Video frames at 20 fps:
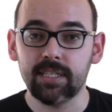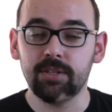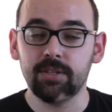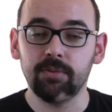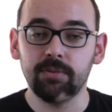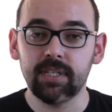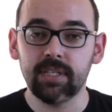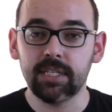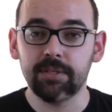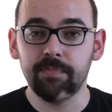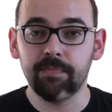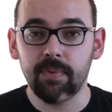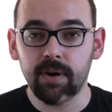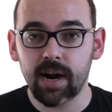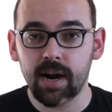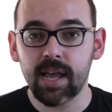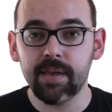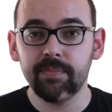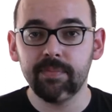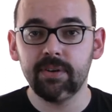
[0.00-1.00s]
So these
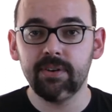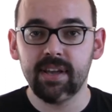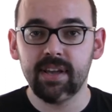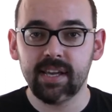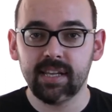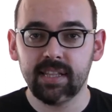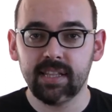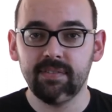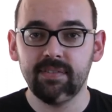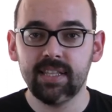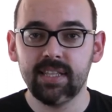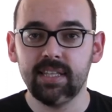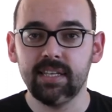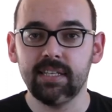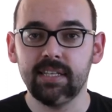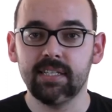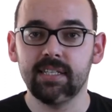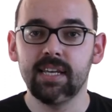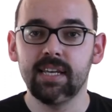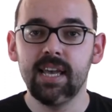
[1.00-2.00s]
primary
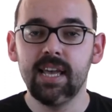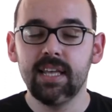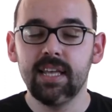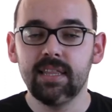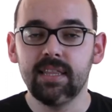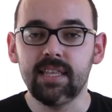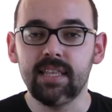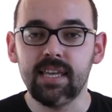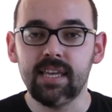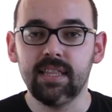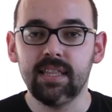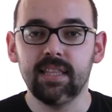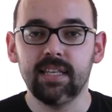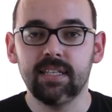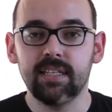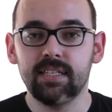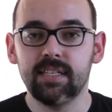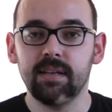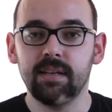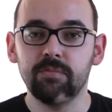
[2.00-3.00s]
activities need
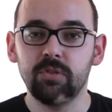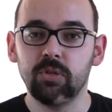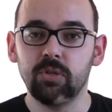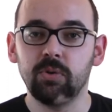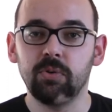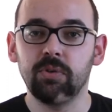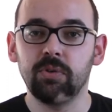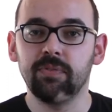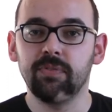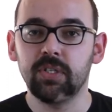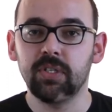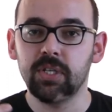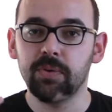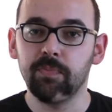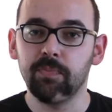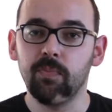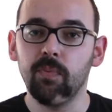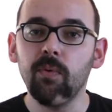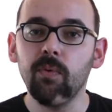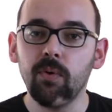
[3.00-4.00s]
some sort of
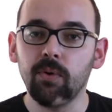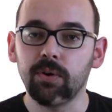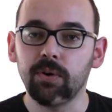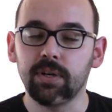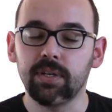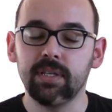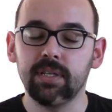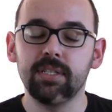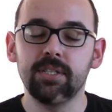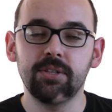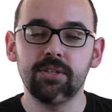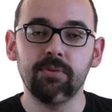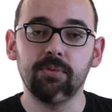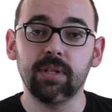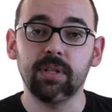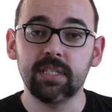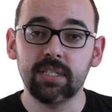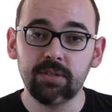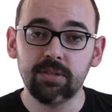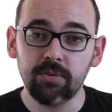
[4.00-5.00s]
support. So
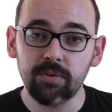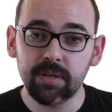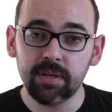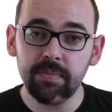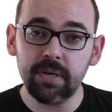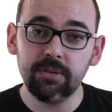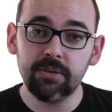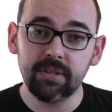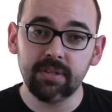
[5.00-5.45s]
let's talk about